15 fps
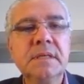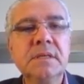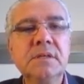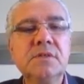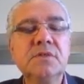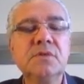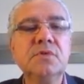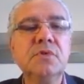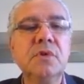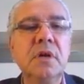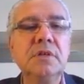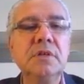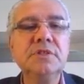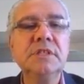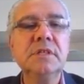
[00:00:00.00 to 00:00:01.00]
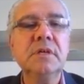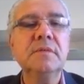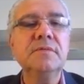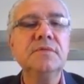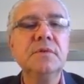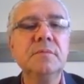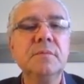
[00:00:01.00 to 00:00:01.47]
So the logic
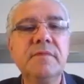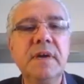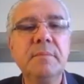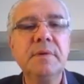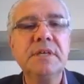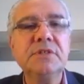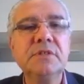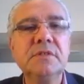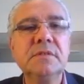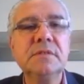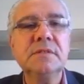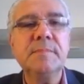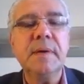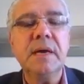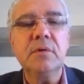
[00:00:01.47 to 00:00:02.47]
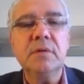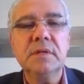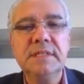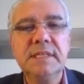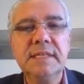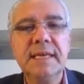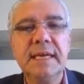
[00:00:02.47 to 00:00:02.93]
of human vibration spiral
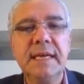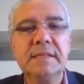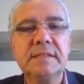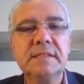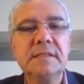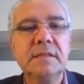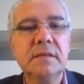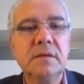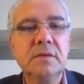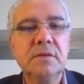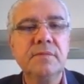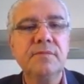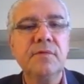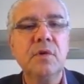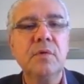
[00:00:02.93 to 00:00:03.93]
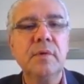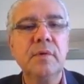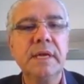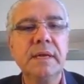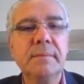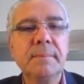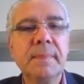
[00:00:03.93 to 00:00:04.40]
indicates the
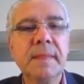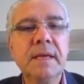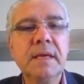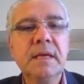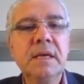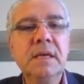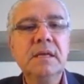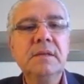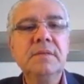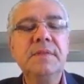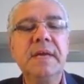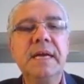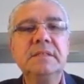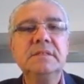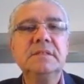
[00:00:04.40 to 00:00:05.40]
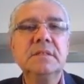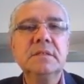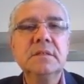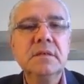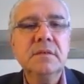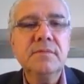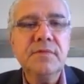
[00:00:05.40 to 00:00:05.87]
following: that
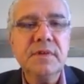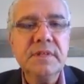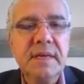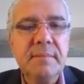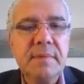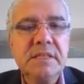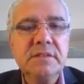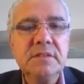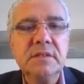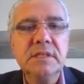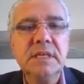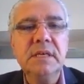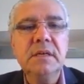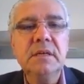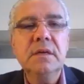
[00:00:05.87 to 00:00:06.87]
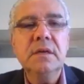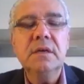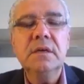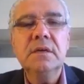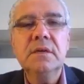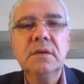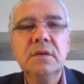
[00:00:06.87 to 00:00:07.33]
fundamentally
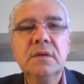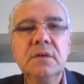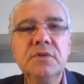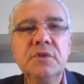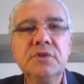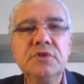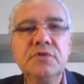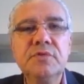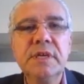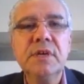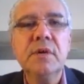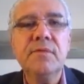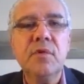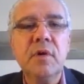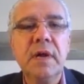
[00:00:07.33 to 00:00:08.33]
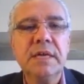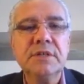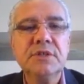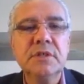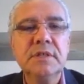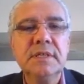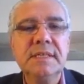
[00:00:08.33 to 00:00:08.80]
the trigger for
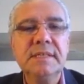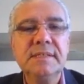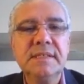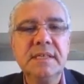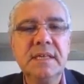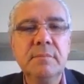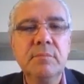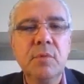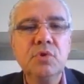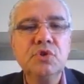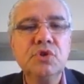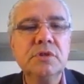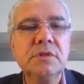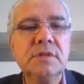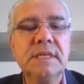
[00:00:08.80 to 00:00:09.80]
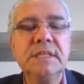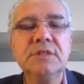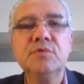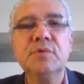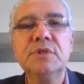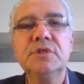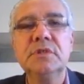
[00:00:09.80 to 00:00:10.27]
action is emotion,
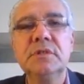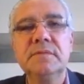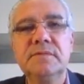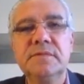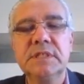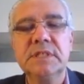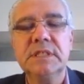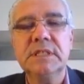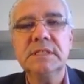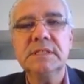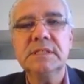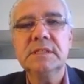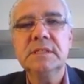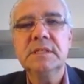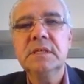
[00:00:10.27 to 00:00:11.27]
intuition, and feelings.